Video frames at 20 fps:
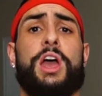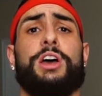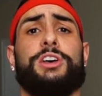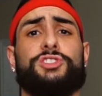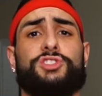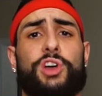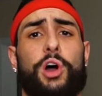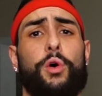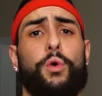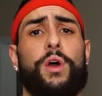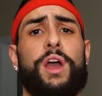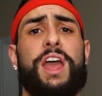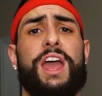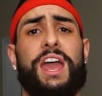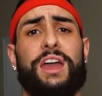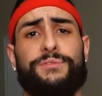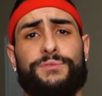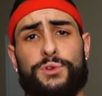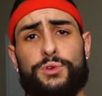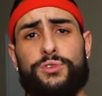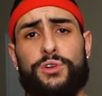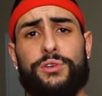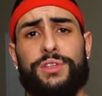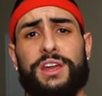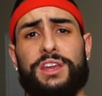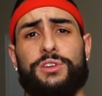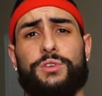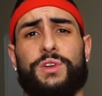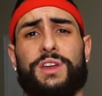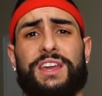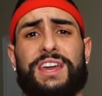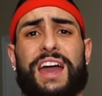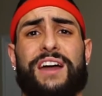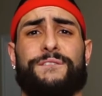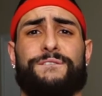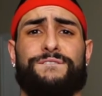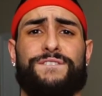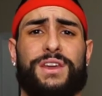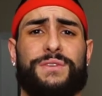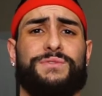So, if you know that you can
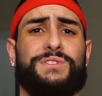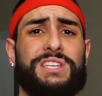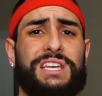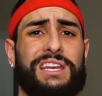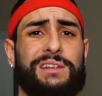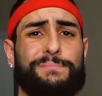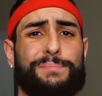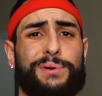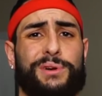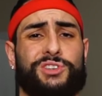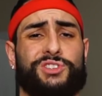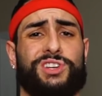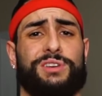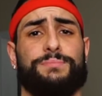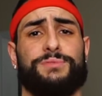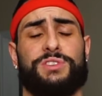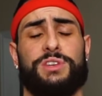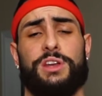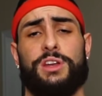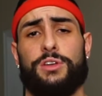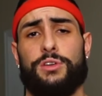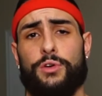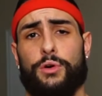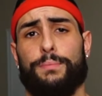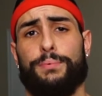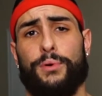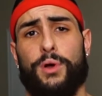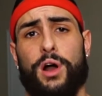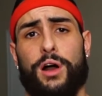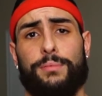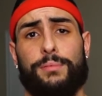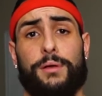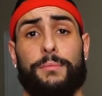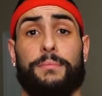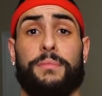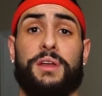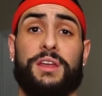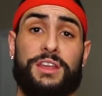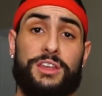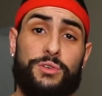get fifteen push-ups, no
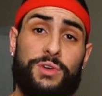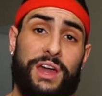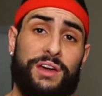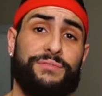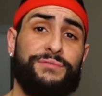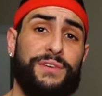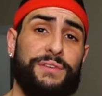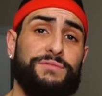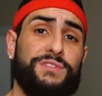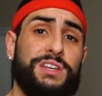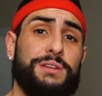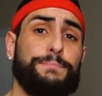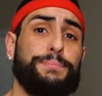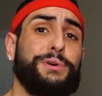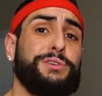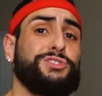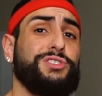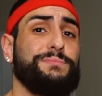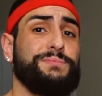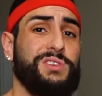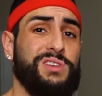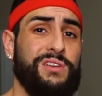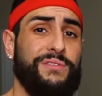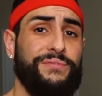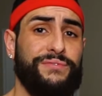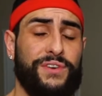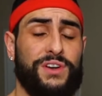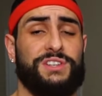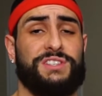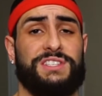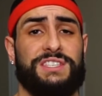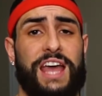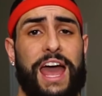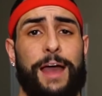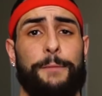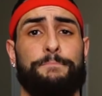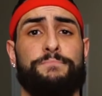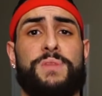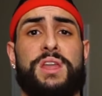problem. You get fifteen push-ups on your first set.